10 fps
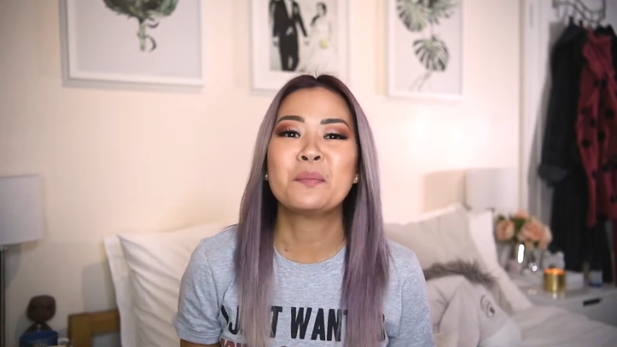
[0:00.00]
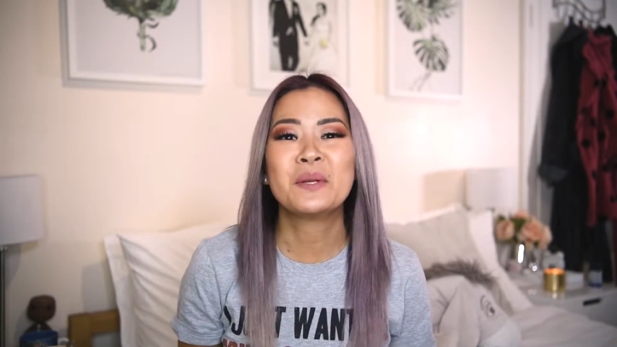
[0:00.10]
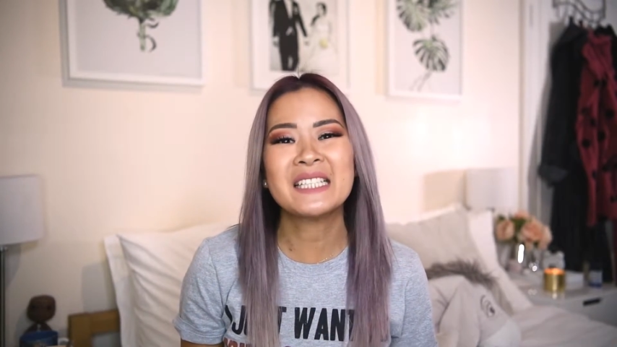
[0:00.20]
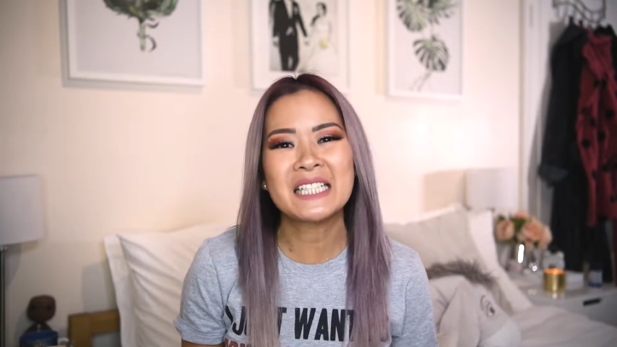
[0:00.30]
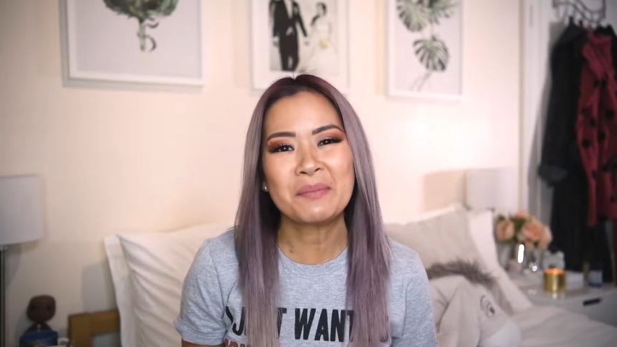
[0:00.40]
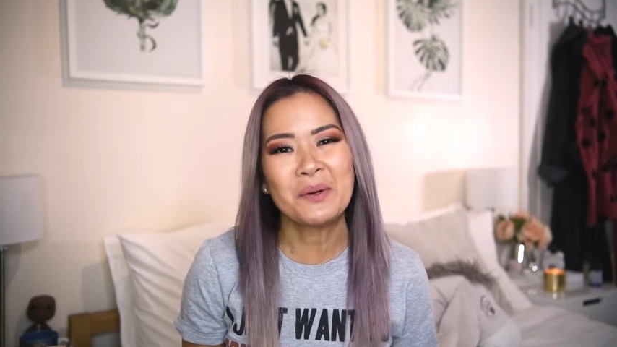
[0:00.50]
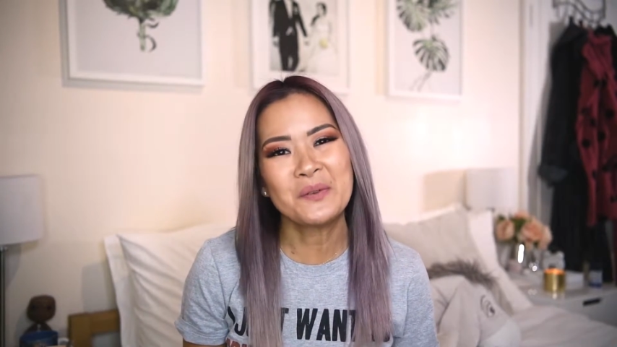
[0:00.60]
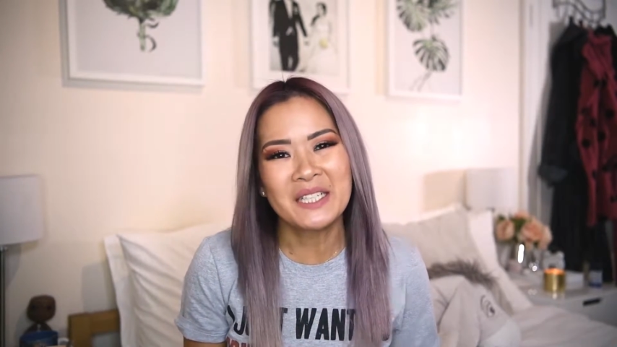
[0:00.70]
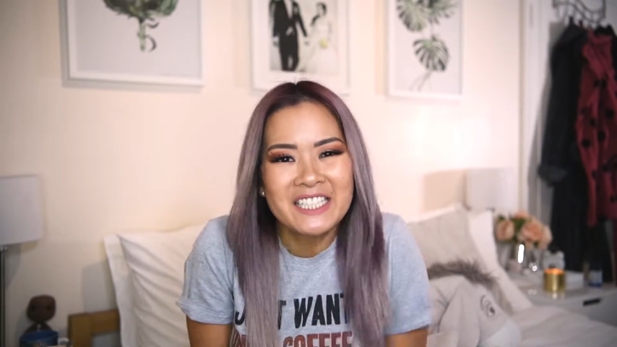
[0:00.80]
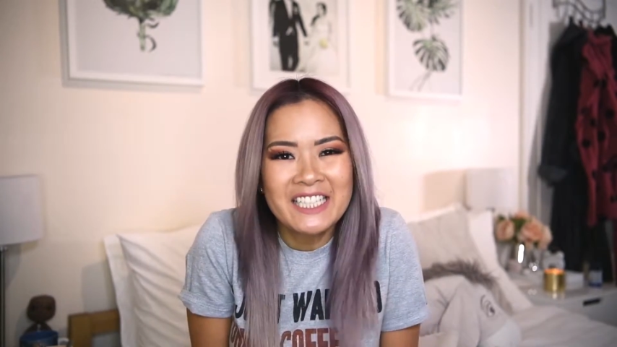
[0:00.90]
please keep on
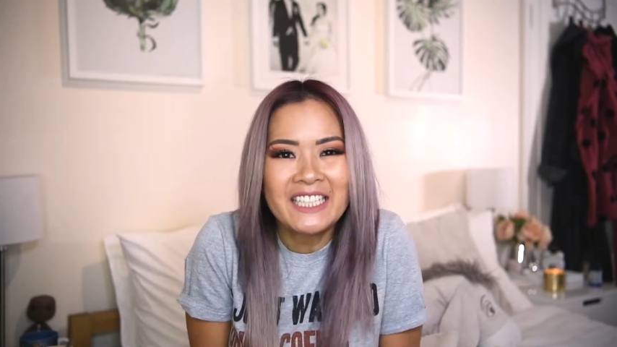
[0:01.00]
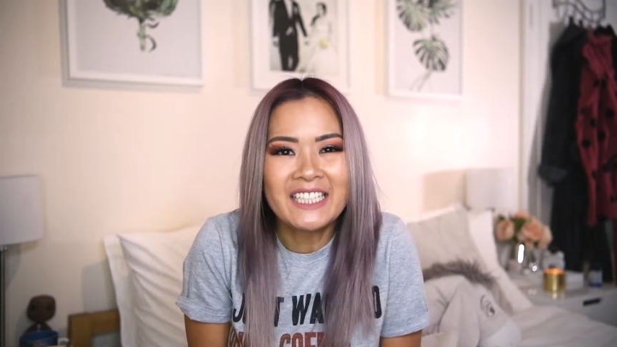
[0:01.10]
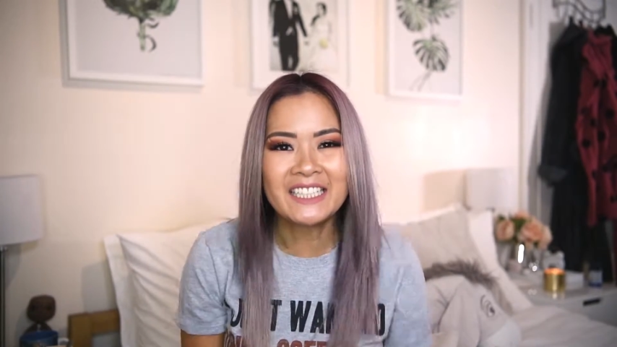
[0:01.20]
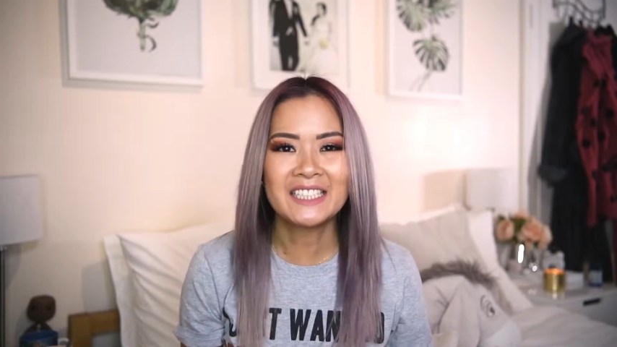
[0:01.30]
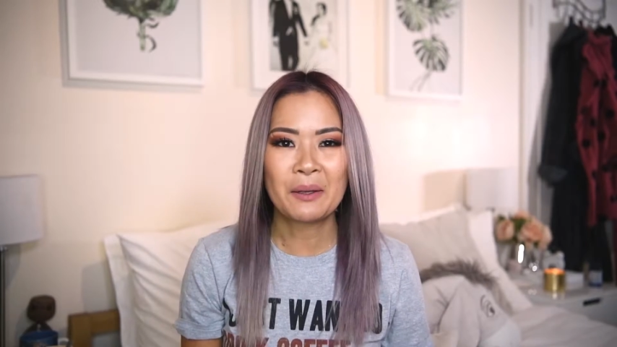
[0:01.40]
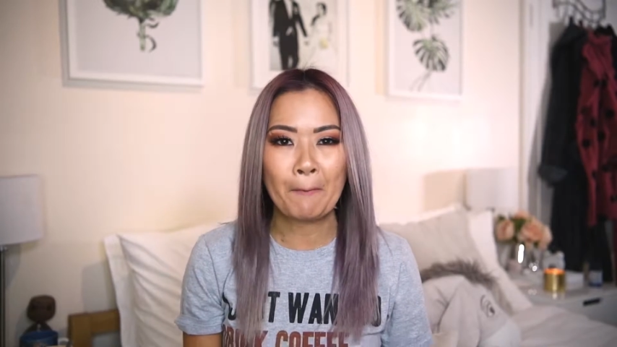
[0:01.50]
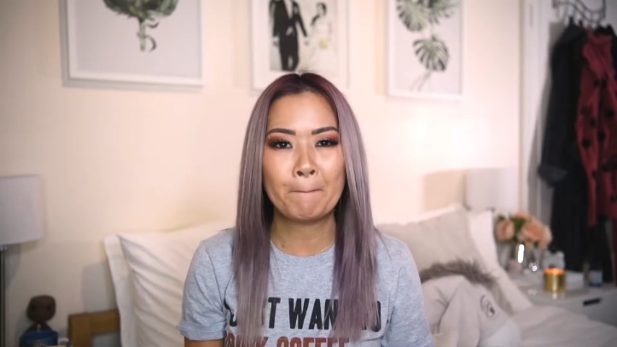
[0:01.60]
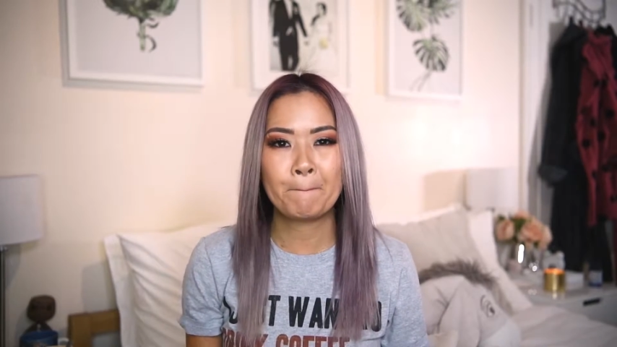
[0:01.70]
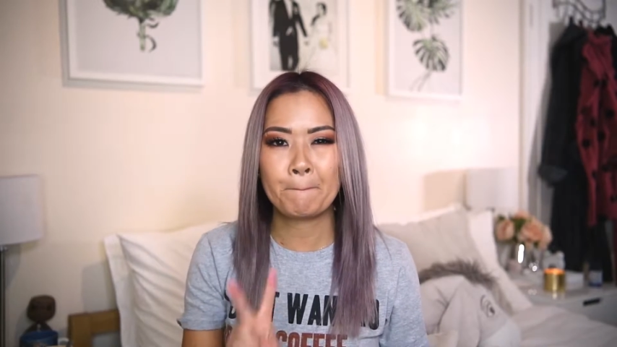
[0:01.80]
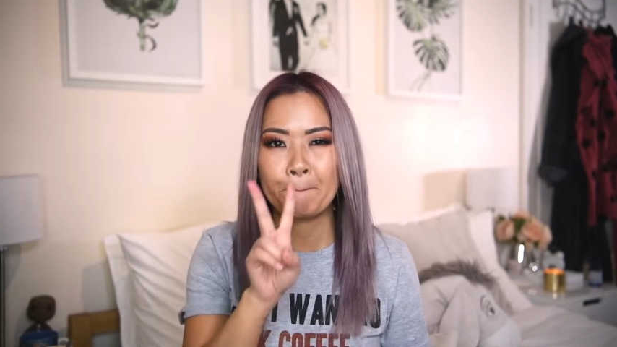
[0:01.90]
watching.
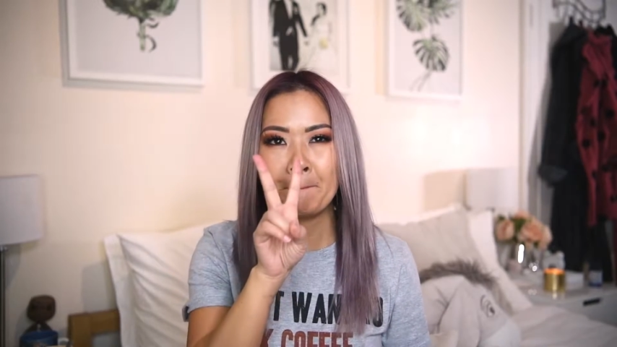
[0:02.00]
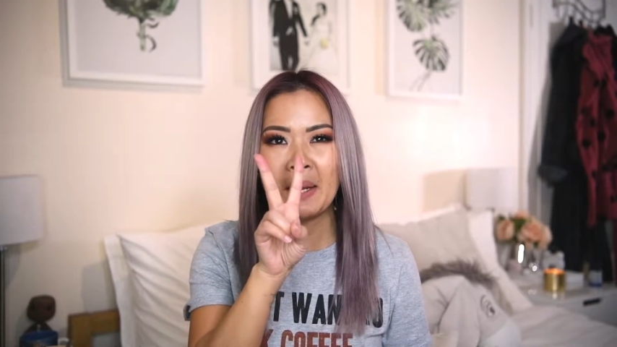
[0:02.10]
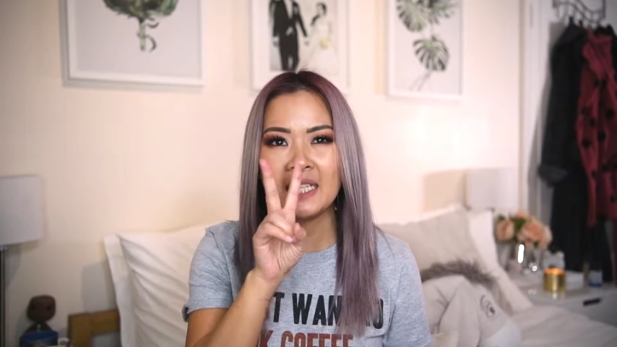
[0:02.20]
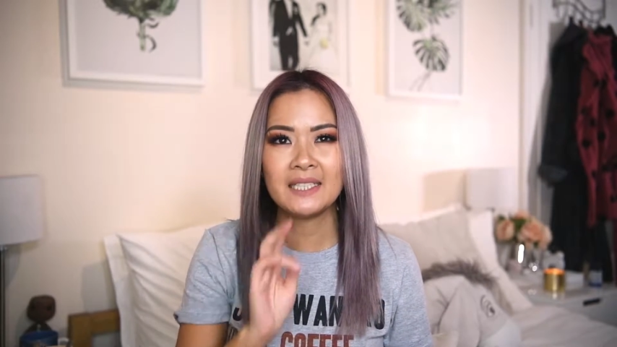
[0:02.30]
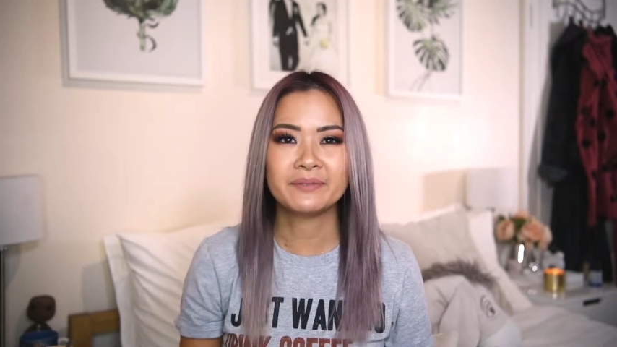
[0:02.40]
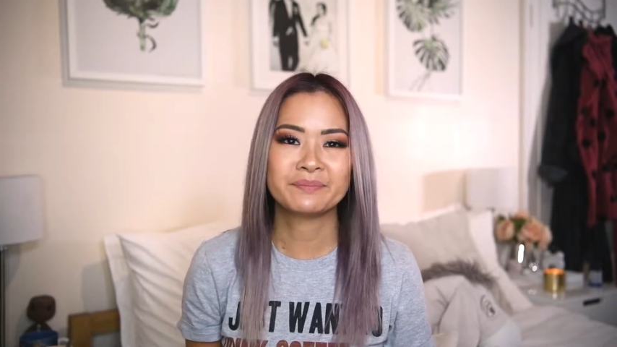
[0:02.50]
Bye!